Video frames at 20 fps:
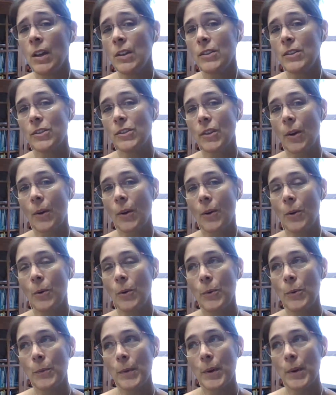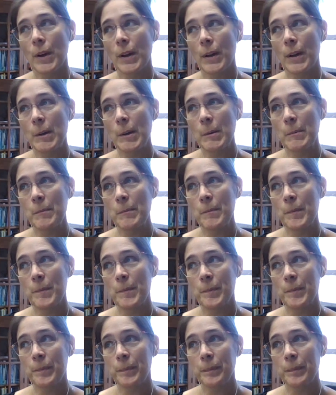So
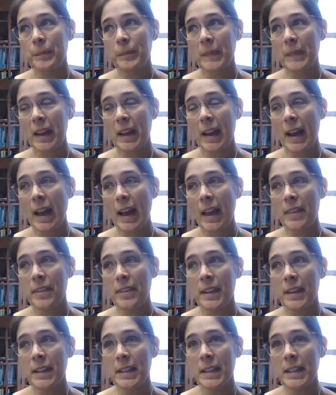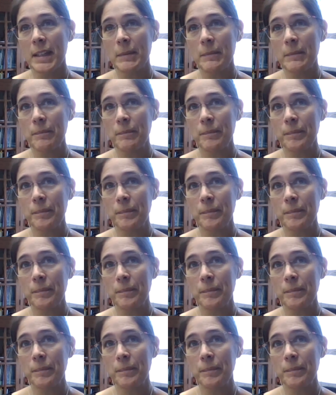I think